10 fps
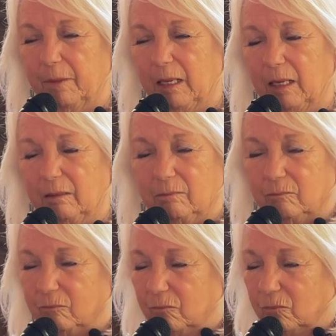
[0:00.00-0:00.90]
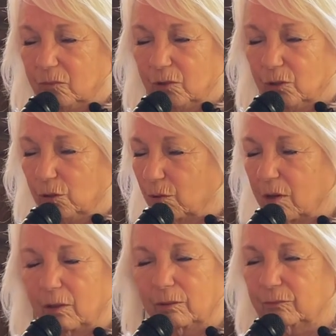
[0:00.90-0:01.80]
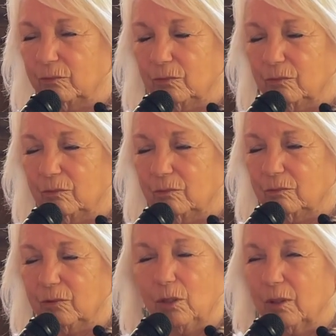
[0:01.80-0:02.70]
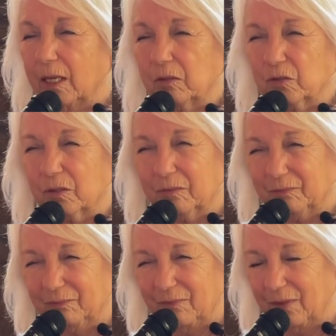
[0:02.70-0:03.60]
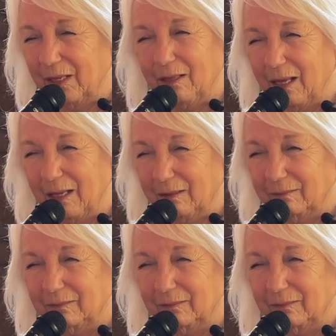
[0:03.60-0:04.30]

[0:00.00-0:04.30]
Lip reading: And you are no less than that.